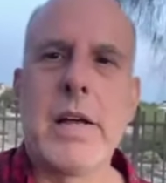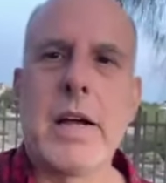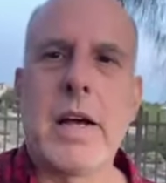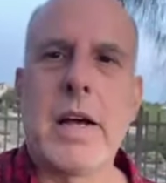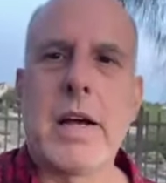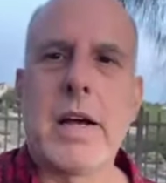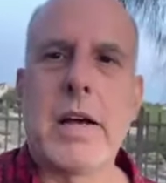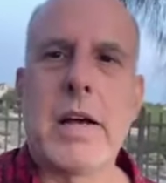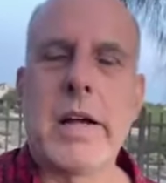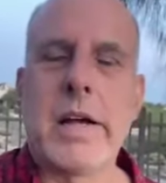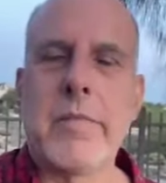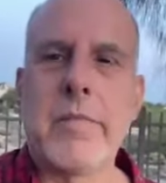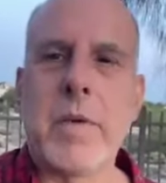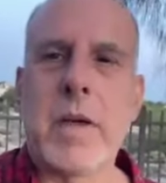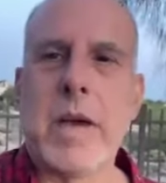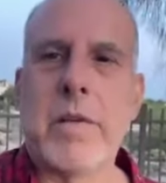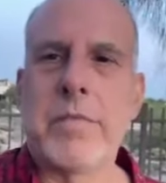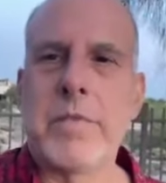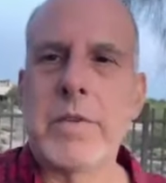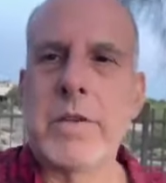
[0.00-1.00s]
uh, hit
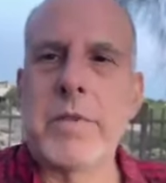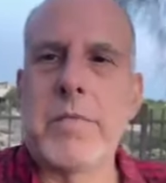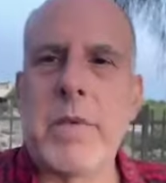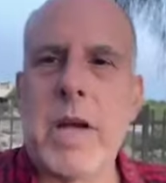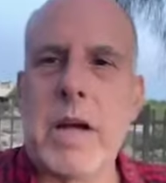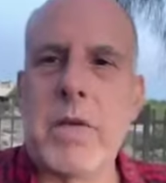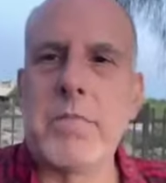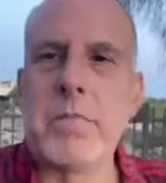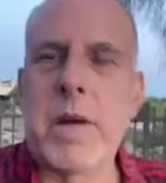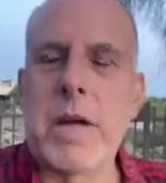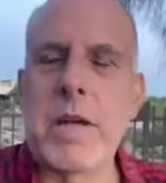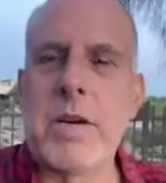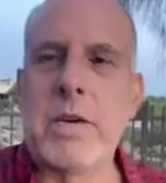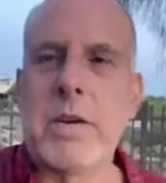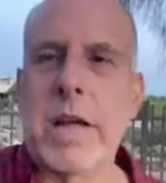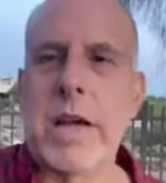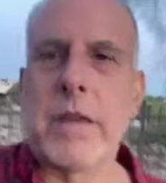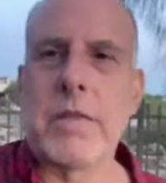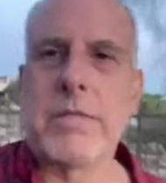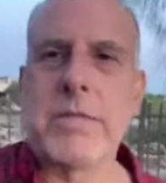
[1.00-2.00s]
me up for some help by going
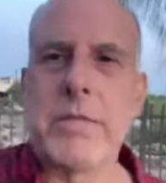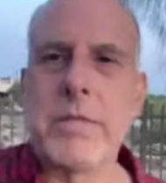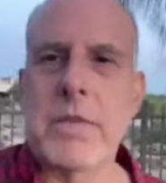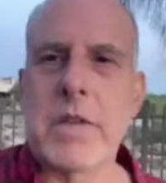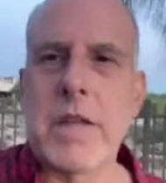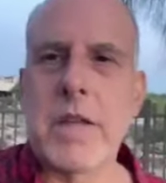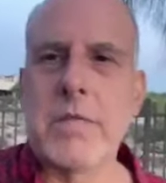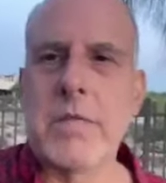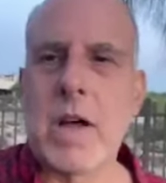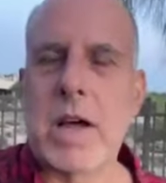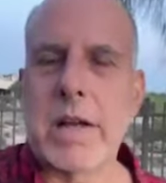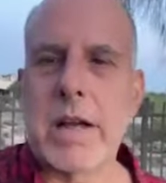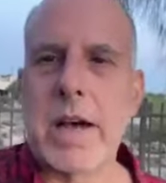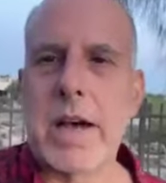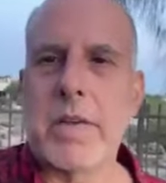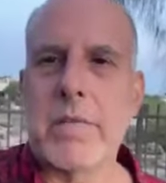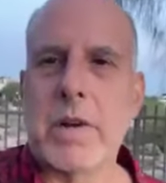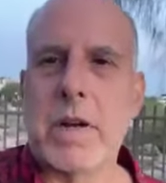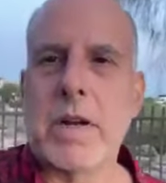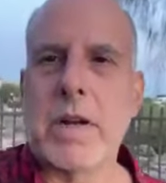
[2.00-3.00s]
to
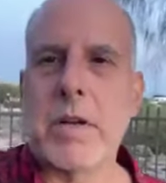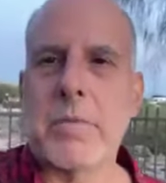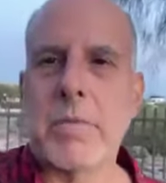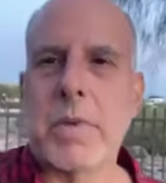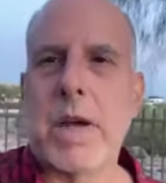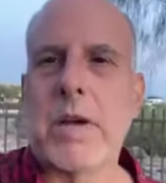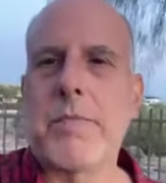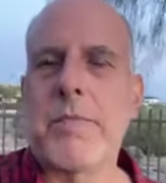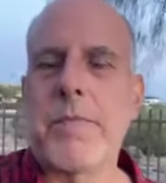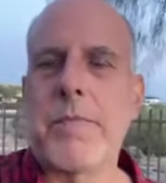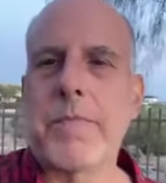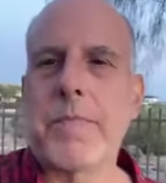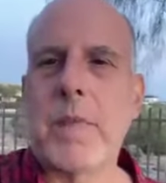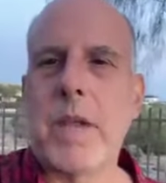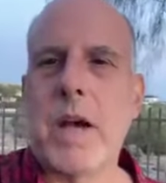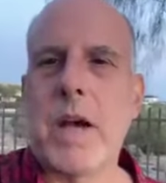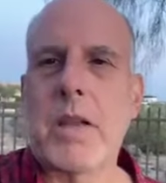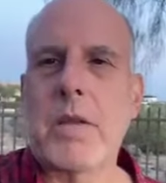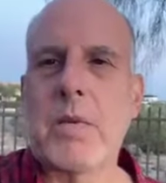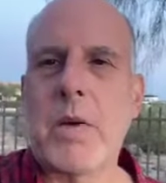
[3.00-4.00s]
helpfromsteve.com and I'll help you out.
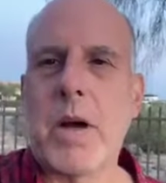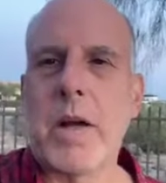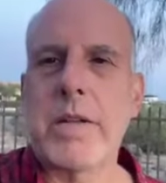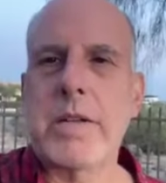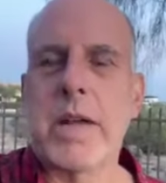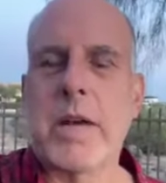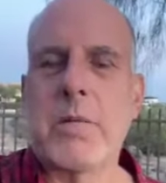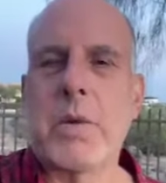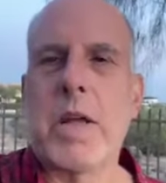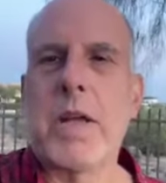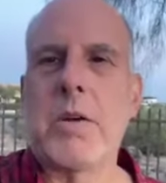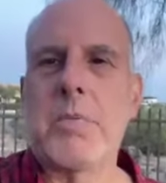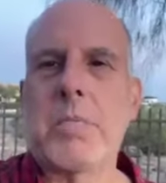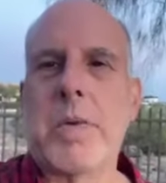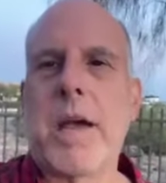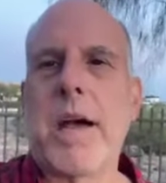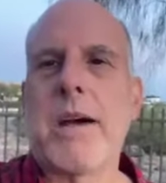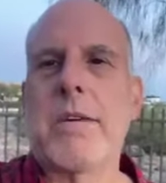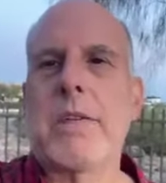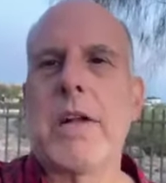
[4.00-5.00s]
Otherwise, I will help
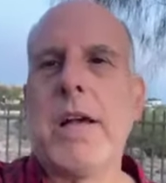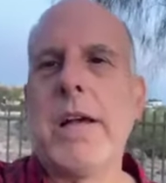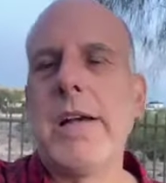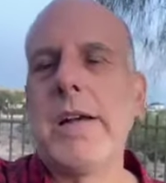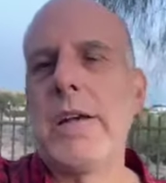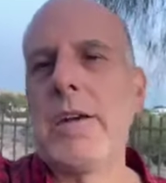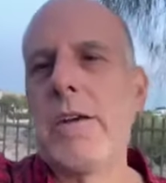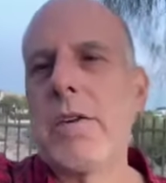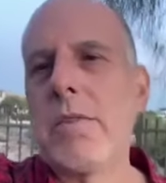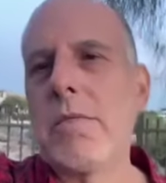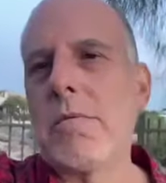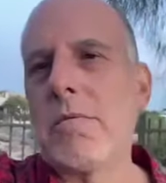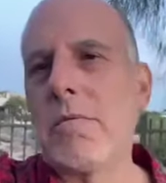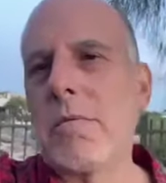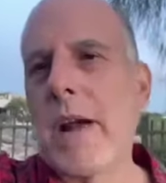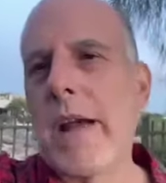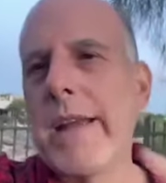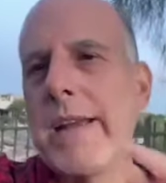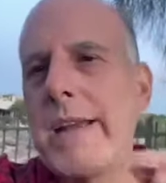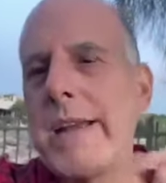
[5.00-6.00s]
you out
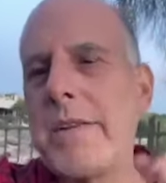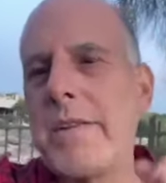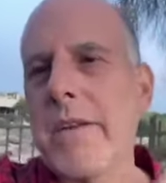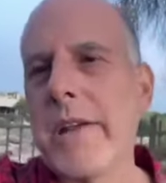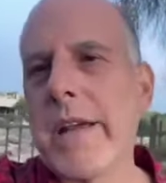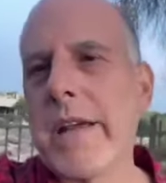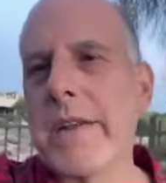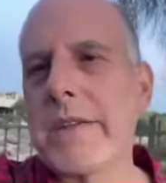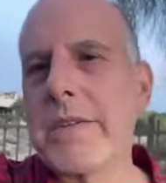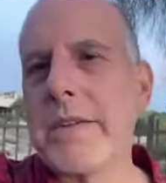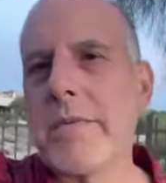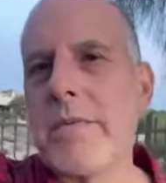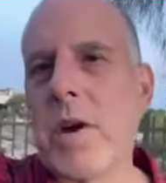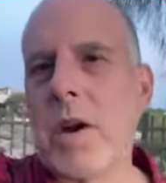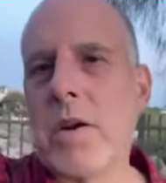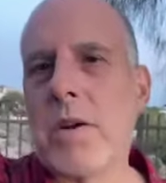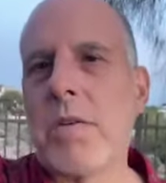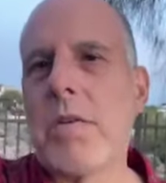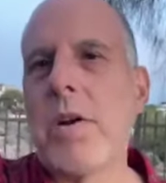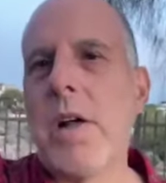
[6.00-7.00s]
right here again
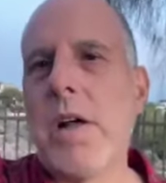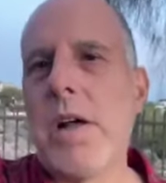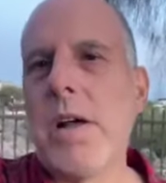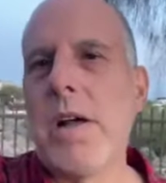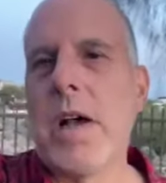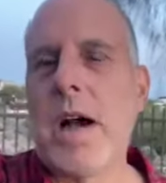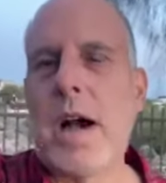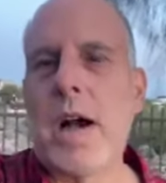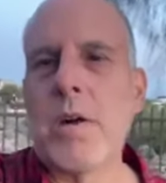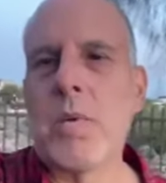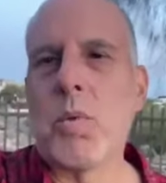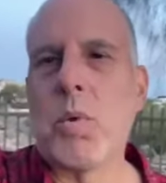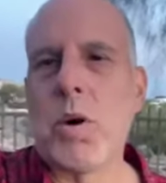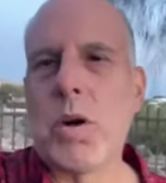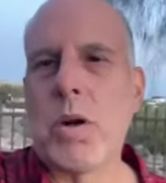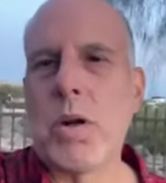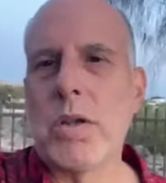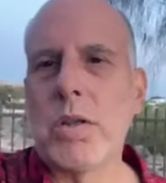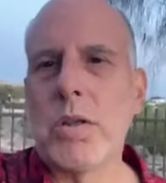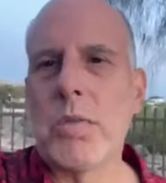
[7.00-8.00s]
tomorrow on
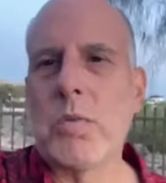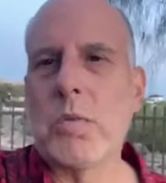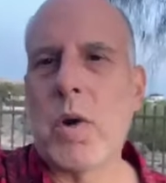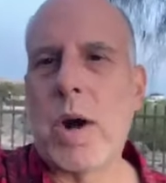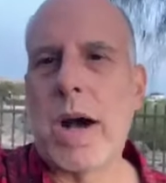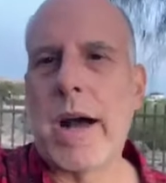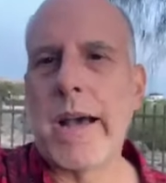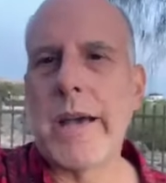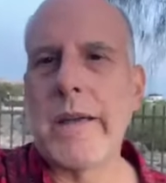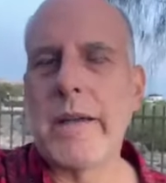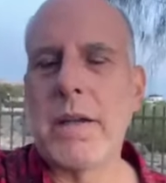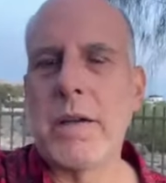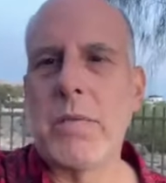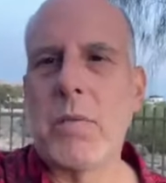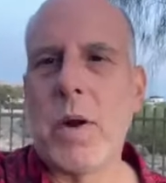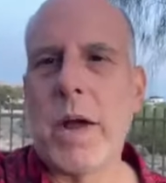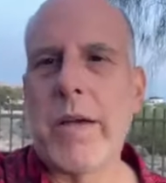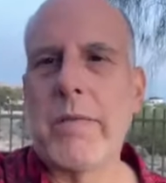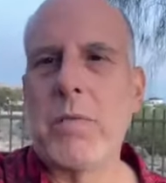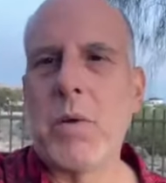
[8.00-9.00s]
World Wide
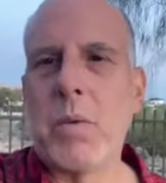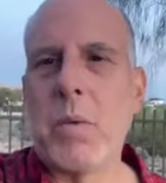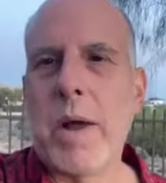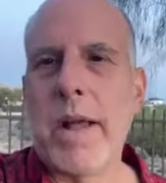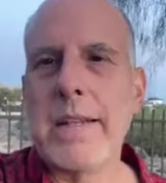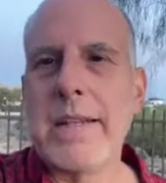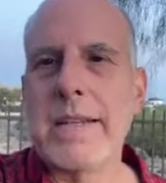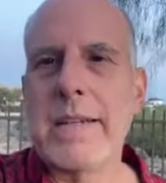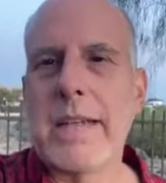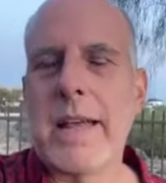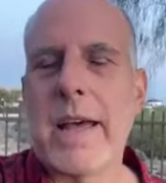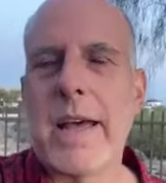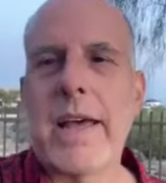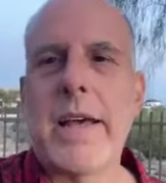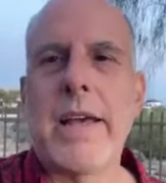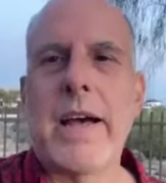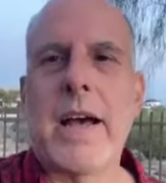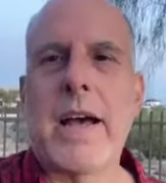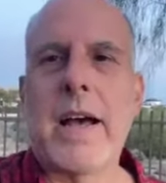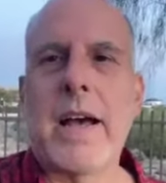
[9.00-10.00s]
Web
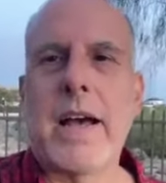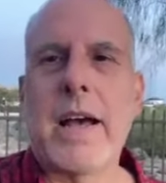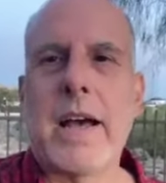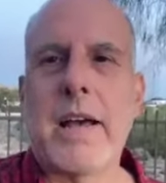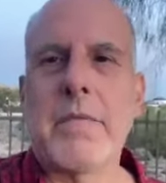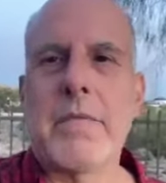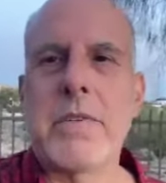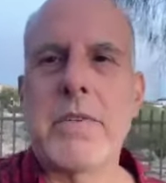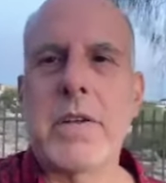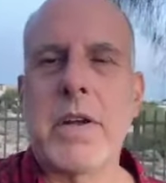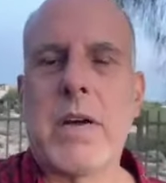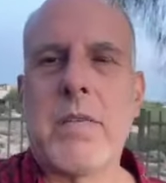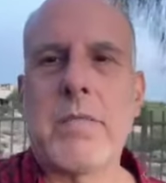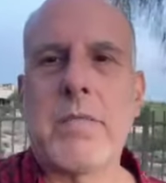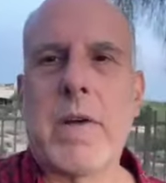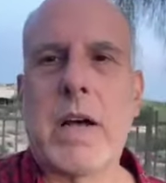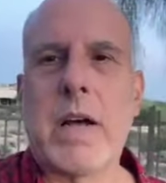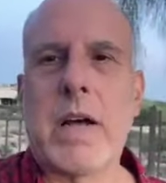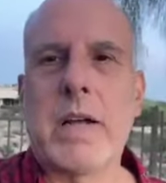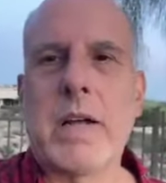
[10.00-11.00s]
Wednesday, I have
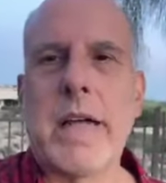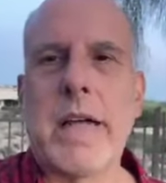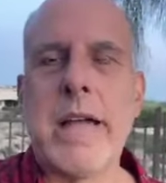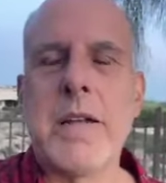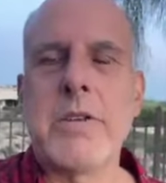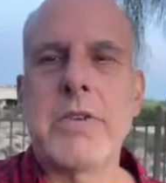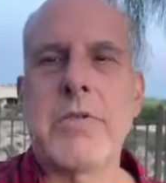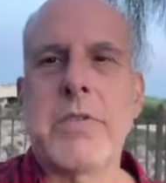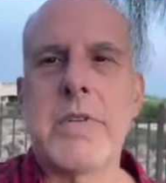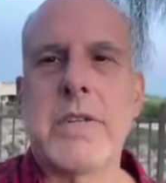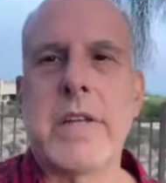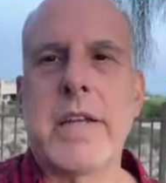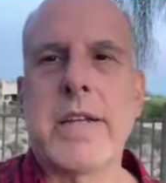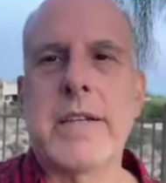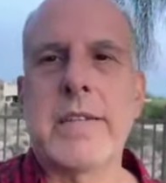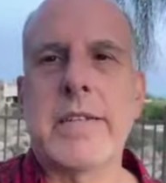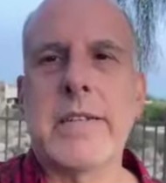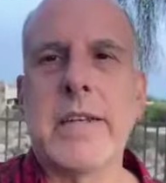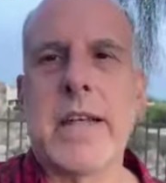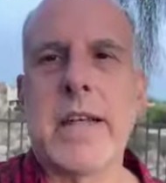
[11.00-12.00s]
some uh,
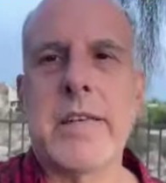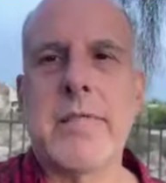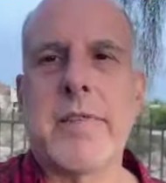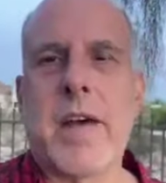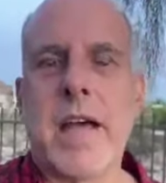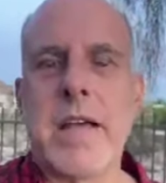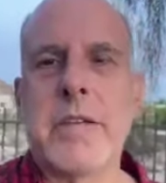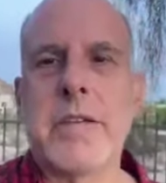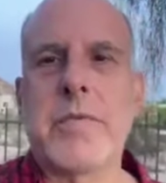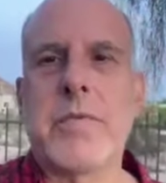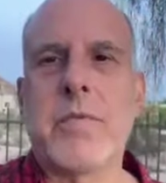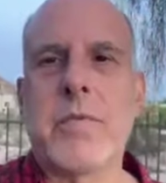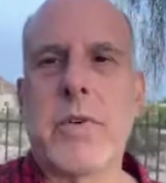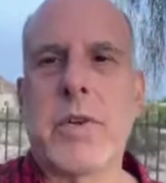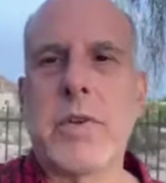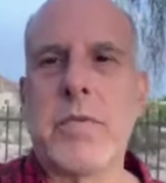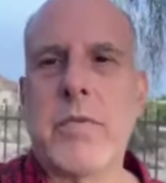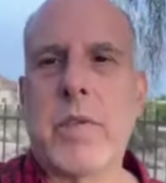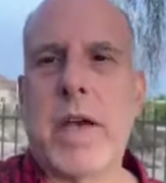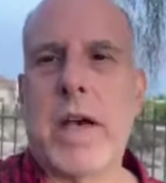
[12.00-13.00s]
interesting advice for
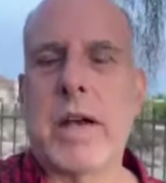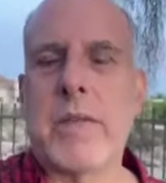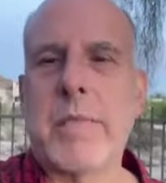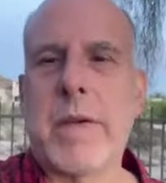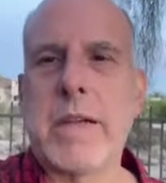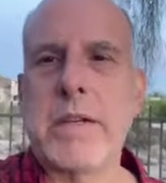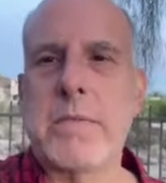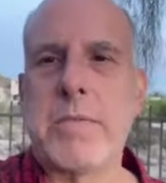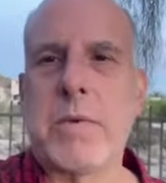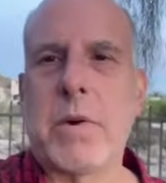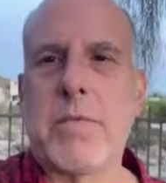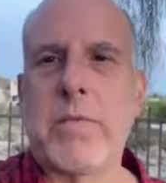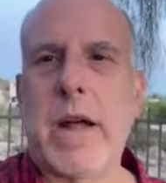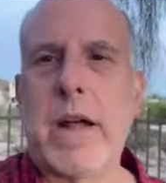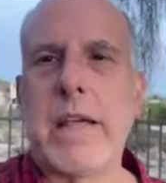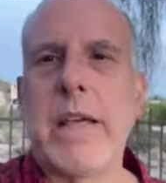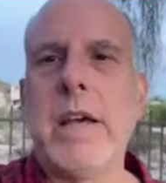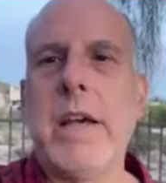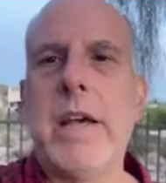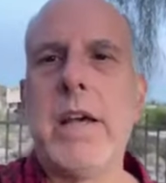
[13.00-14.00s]
you how to make some more
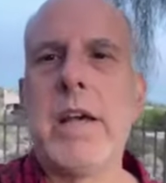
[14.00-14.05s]
money